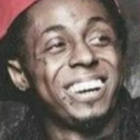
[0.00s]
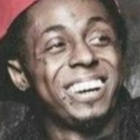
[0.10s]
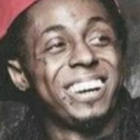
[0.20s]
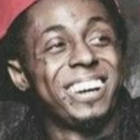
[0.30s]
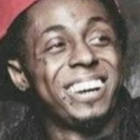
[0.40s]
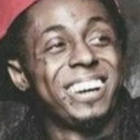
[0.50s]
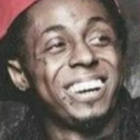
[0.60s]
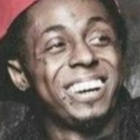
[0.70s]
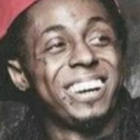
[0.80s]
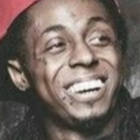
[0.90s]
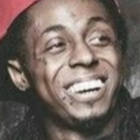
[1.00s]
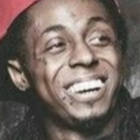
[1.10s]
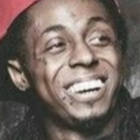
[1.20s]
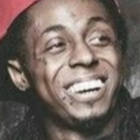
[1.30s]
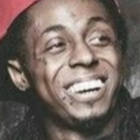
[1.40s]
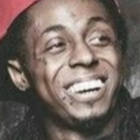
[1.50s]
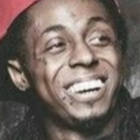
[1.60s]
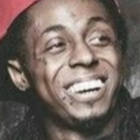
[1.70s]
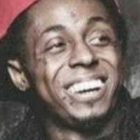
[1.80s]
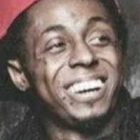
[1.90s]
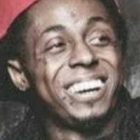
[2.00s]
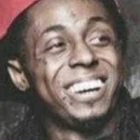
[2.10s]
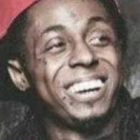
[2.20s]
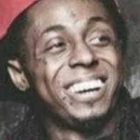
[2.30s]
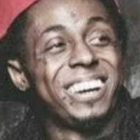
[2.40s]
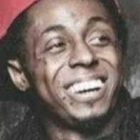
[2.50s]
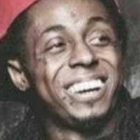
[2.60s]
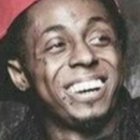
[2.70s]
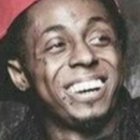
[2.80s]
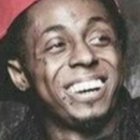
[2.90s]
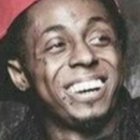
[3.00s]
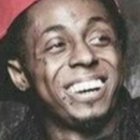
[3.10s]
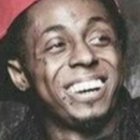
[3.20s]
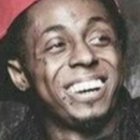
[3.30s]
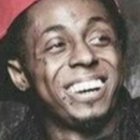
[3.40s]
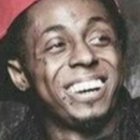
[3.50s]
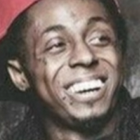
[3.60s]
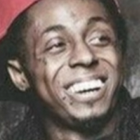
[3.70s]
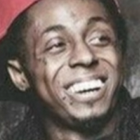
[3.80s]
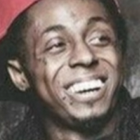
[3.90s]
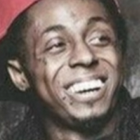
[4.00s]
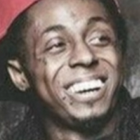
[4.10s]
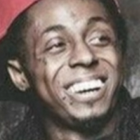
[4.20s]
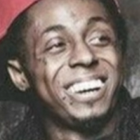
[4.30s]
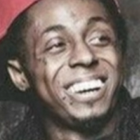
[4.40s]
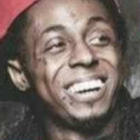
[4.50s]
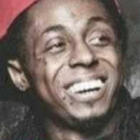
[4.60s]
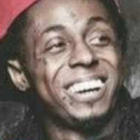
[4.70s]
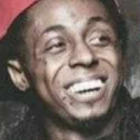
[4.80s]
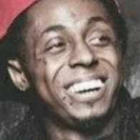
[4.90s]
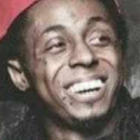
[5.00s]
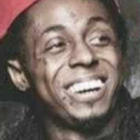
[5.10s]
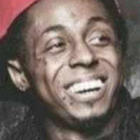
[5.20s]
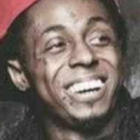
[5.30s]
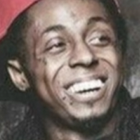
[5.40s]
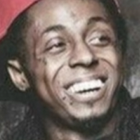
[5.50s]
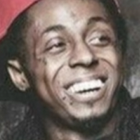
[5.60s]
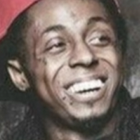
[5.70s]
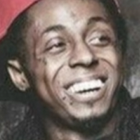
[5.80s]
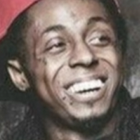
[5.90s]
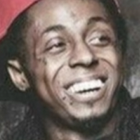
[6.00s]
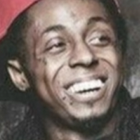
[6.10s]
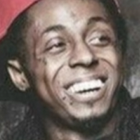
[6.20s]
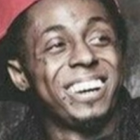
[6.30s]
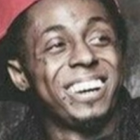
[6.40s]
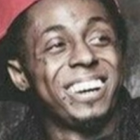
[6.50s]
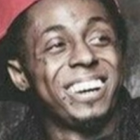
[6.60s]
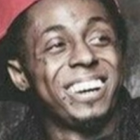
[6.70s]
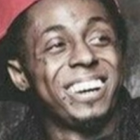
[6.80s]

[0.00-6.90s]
This is a still picture; no speech is visible.